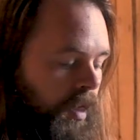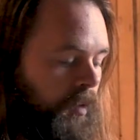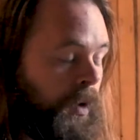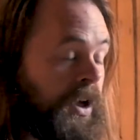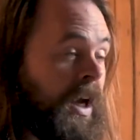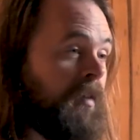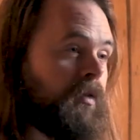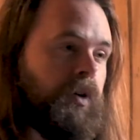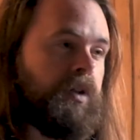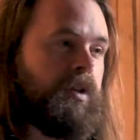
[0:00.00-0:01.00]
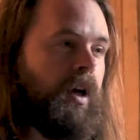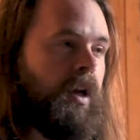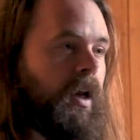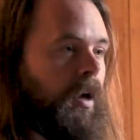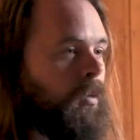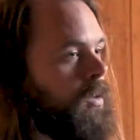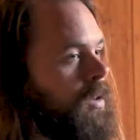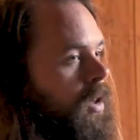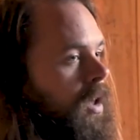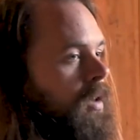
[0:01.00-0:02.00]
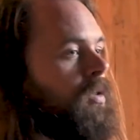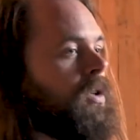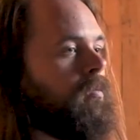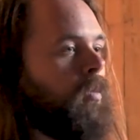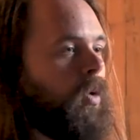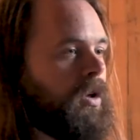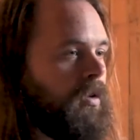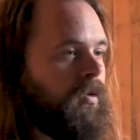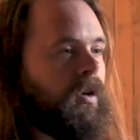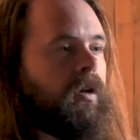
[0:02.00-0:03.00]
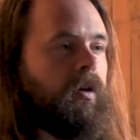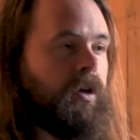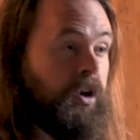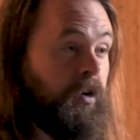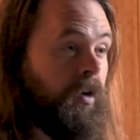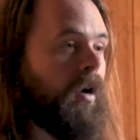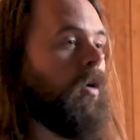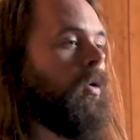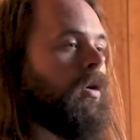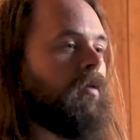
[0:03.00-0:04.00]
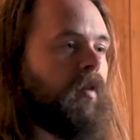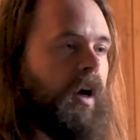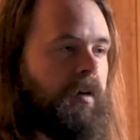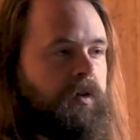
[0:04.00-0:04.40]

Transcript: the week after it's done. It will look even more different the year or 5